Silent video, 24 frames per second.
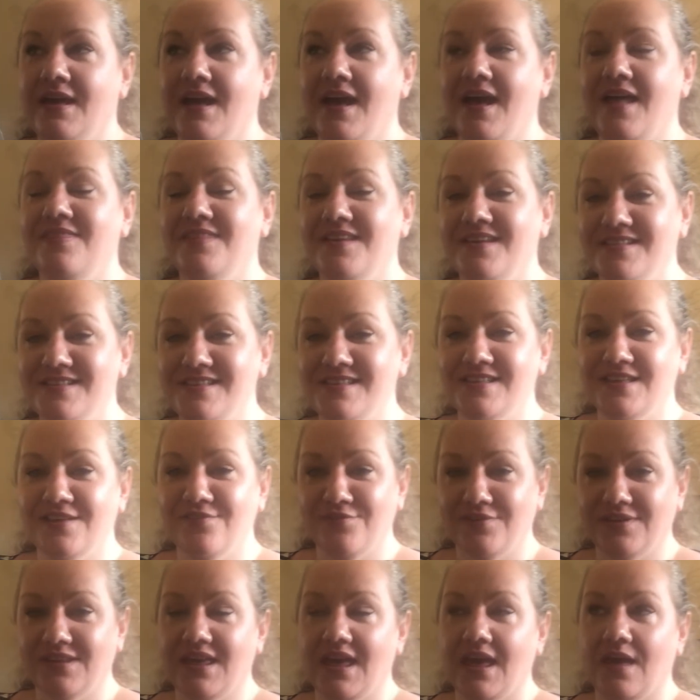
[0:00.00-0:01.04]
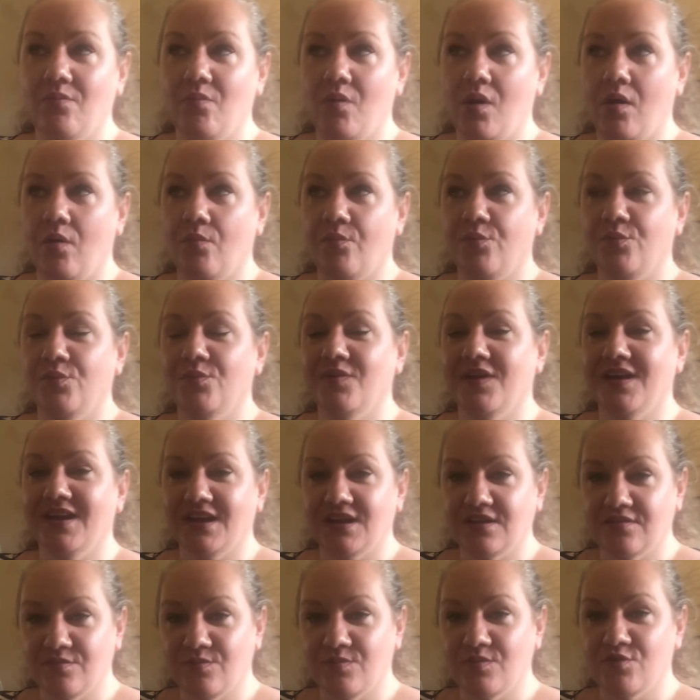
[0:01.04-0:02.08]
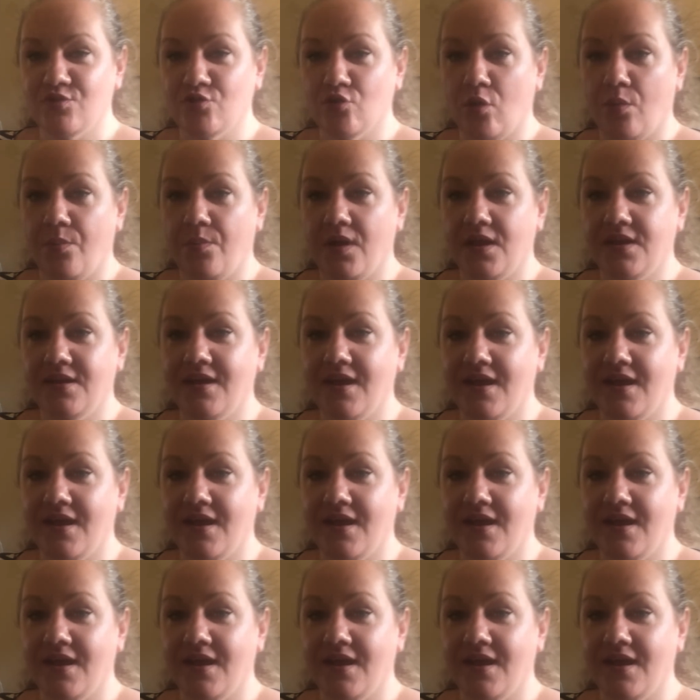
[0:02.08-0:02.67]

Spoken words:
And then Stephen came up, we went Christmas shopping,